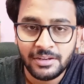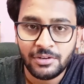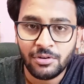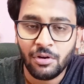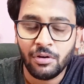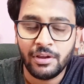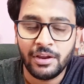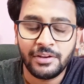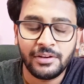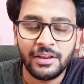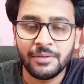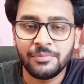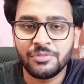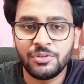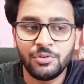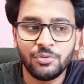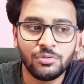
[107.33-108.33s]
It, it
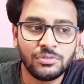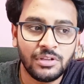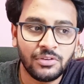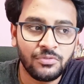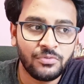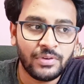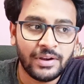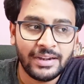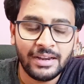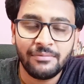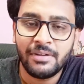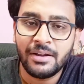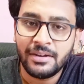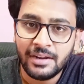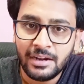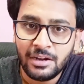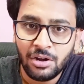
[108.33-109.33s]
gives you the
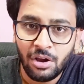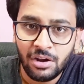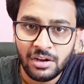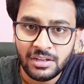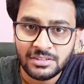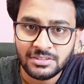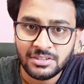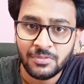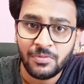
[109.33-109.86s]
fundamental knowledge,